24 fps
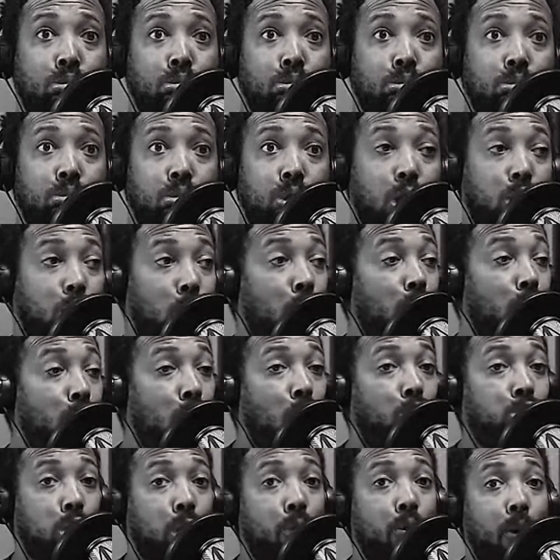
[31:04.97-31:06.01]
Because,
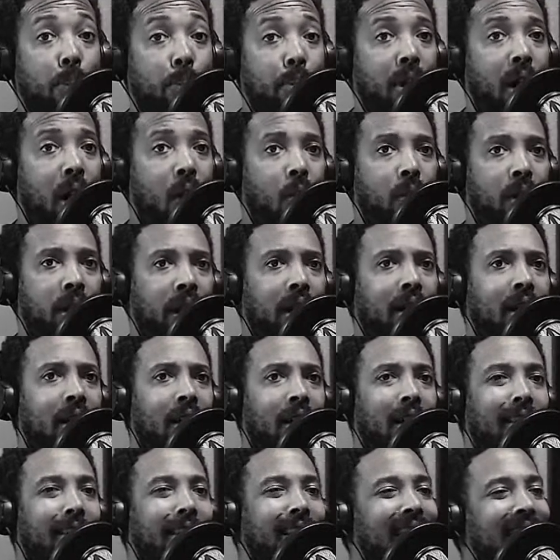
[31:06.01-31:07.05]
she would have put up with it.
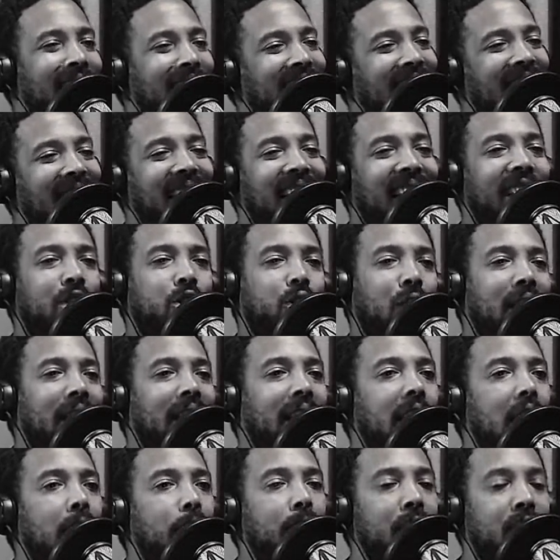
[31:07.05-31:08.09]
Because that nigga trying to
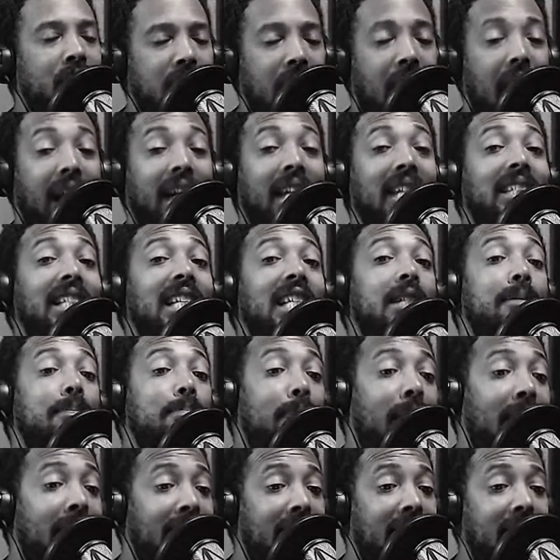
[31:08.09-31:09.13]
keep his job. Because his
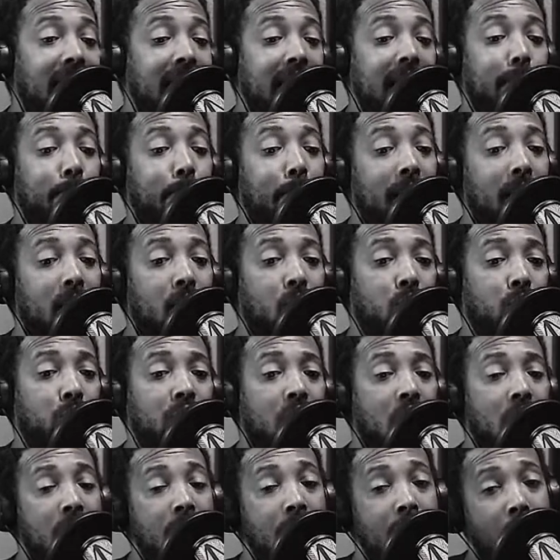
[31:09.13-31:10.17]
money and his bills
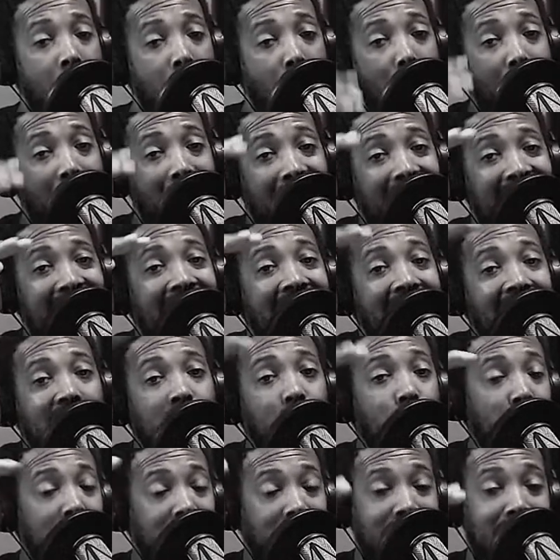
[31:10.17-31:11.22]
are at
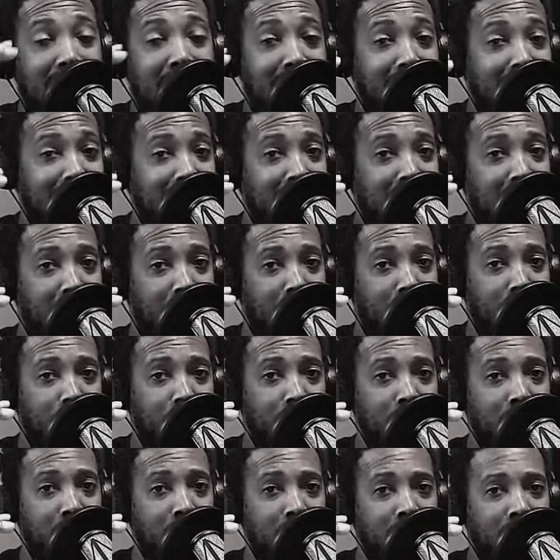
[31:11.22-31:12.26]
Hollywood status now.
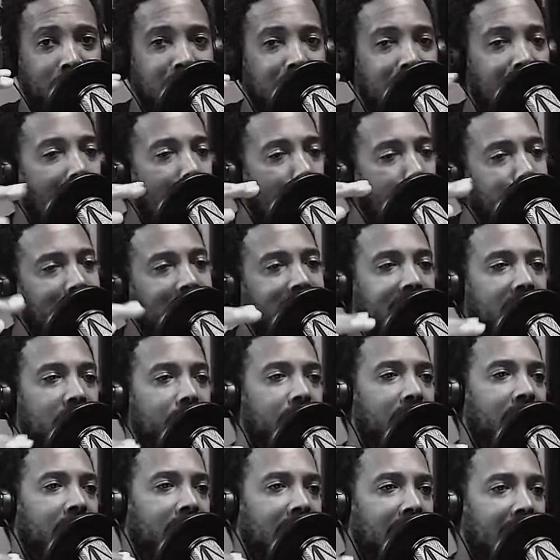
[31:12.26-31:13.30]
See, the
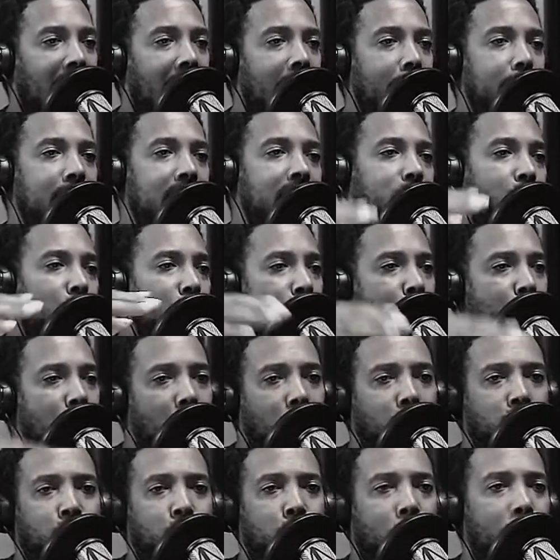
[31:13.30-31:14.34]
objectivity of the game is when you
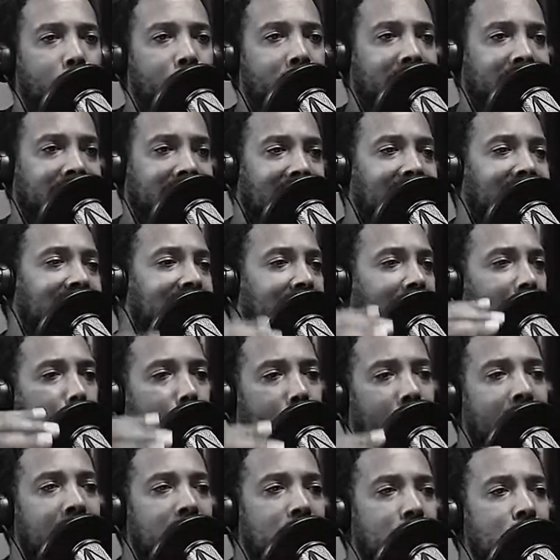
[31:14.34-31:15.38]
go to court plantation, they
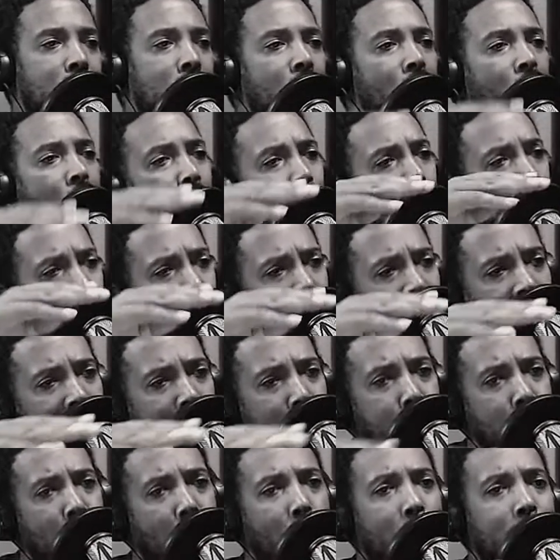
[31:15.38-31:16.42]
pay you, you
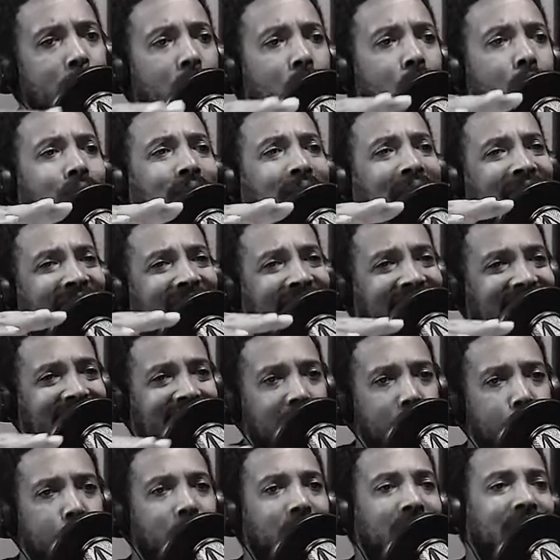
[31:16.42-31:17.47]
keep your bills
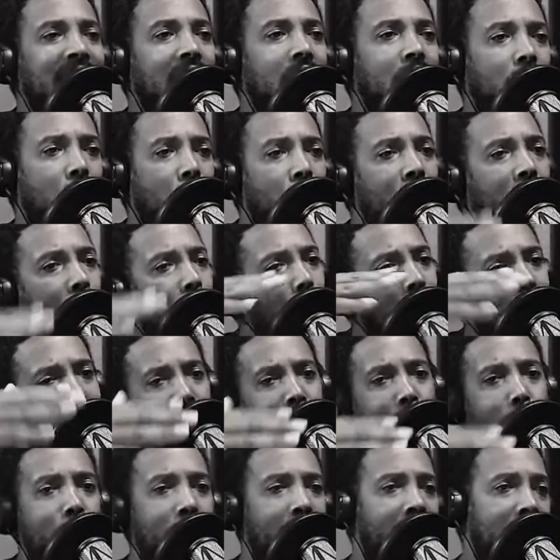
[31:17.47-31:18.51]
10% lower than what
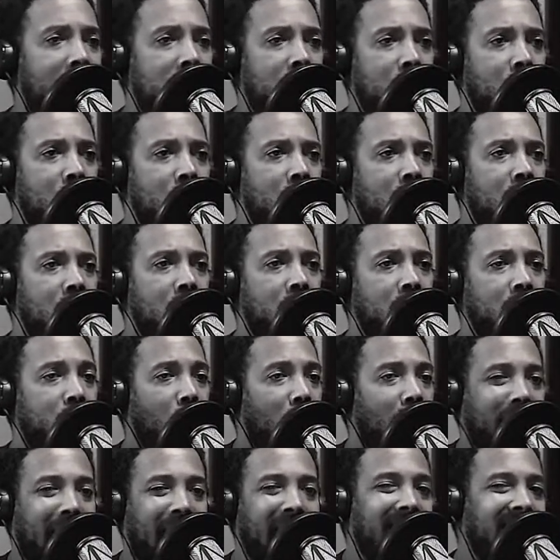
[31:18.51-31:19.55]
they paying you. So
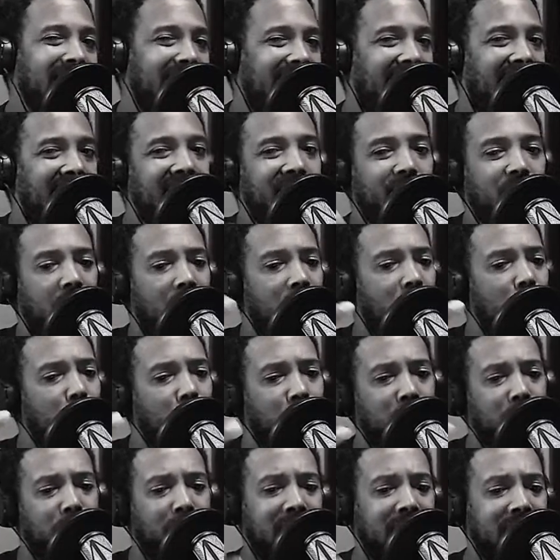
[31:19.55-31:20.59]
if they decide to try to do
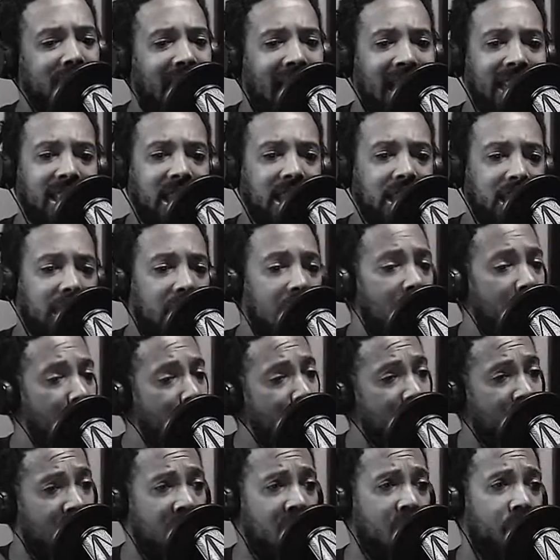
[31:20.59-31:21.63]
some shiesty shit,
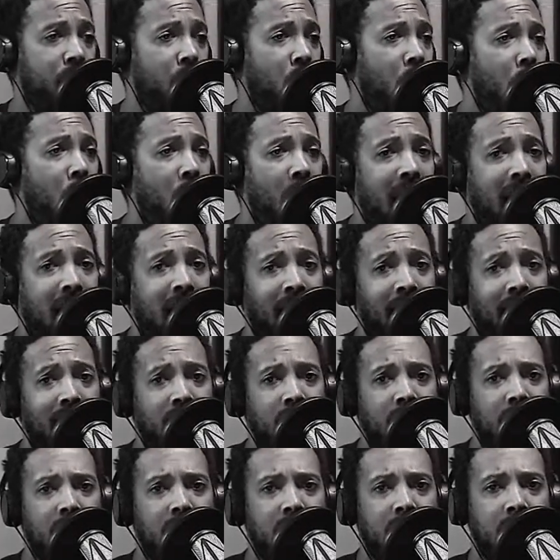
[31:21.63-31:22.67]
you good for a while.
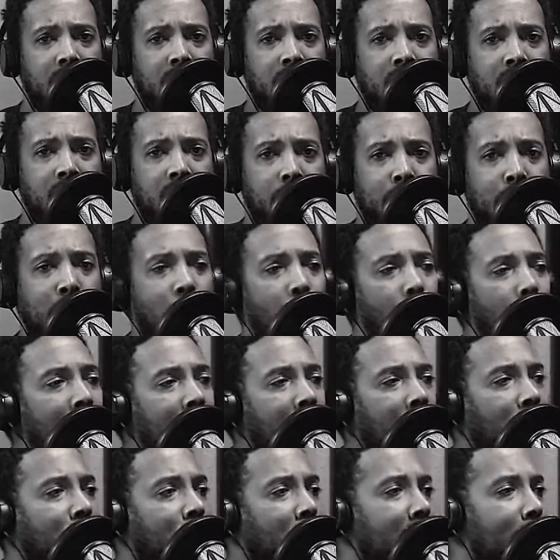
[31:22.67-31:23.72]
But we
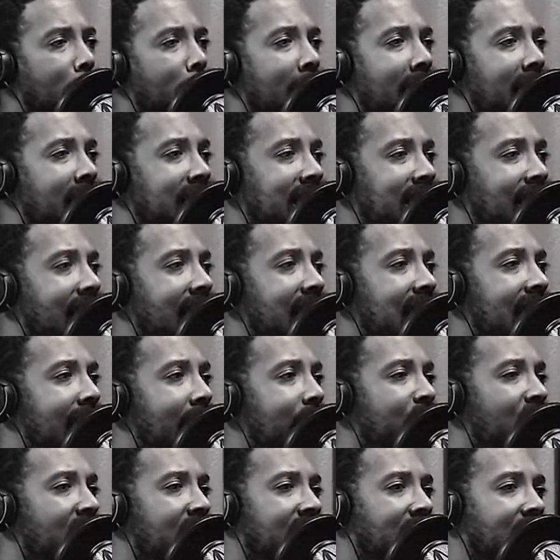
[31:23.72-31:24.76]
don't know how to maintain
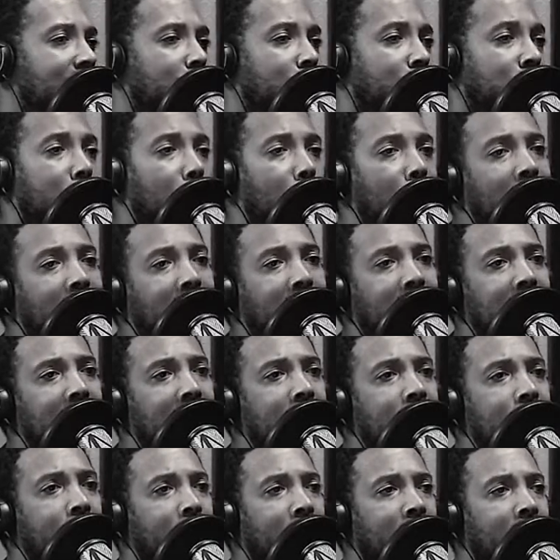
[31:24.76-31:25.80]
that financial stability
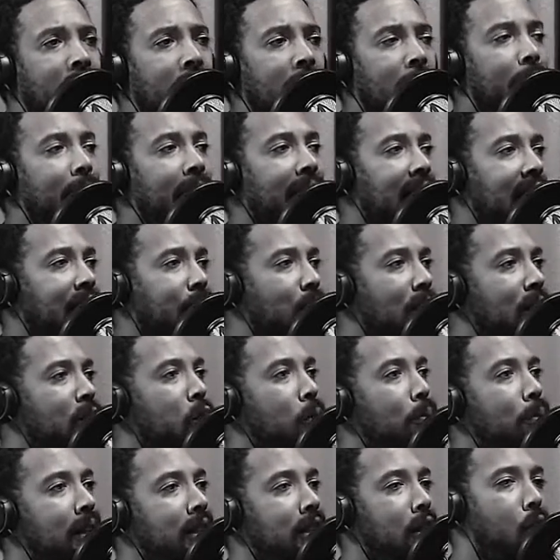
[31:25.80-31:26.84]
because we
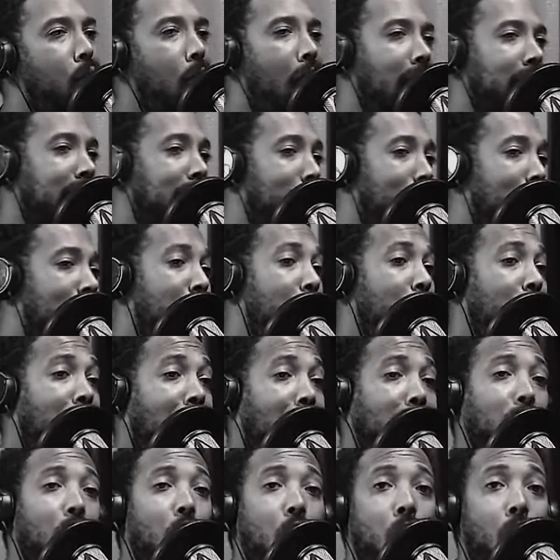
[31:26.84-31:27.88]
too busy watching people
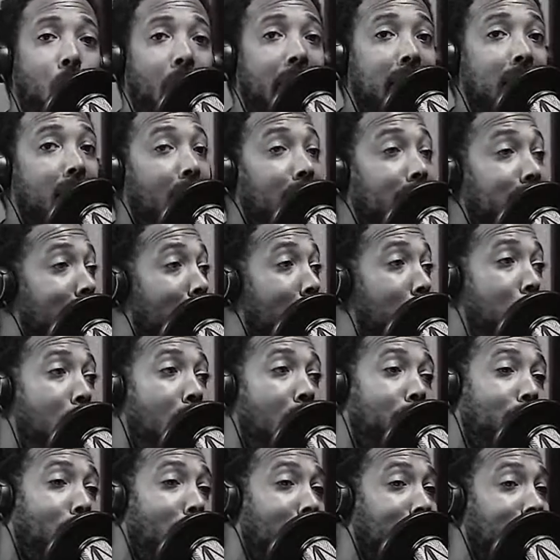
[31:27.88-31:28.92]
like Lil Wayne and all these other
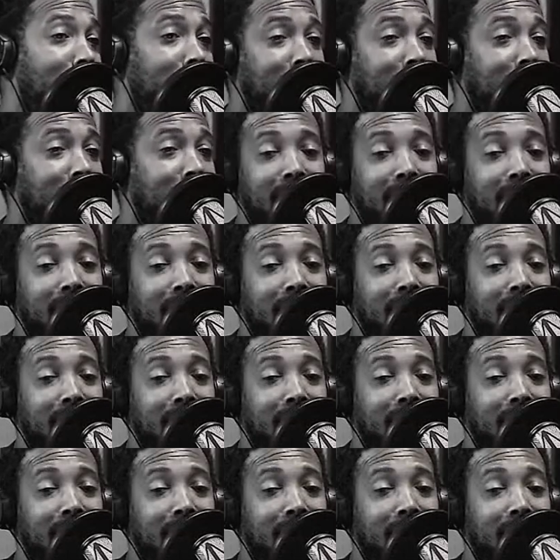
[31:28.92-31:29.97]
motherfuckers. And